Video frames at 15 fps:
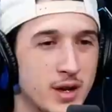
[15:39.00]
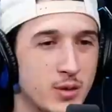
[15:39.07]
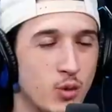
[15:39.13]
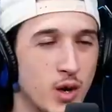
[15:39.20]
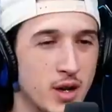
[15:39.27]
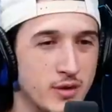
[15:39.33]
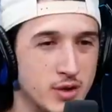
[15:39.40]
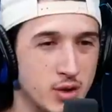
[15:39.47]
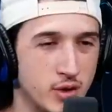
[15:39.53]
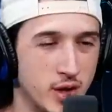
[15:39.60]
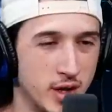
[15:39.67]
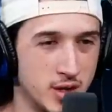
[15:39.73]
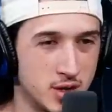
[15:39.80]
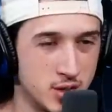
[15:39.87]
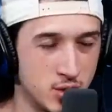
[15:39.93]
one of two
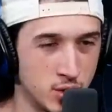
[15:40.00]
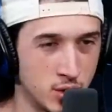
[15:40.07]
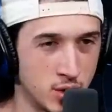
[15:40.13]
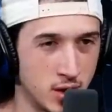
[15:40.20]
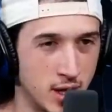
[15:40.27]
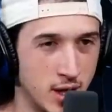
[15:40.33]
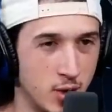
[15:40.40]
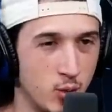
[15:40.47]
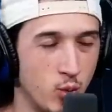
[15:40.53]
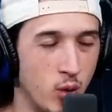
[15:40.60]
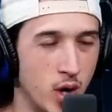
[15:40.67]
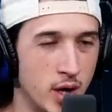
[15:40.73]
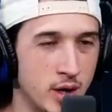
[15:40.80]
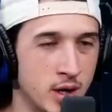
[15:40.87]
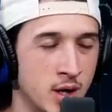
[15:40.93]
things. You look like
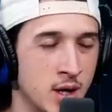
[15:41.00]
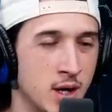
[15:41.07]
one,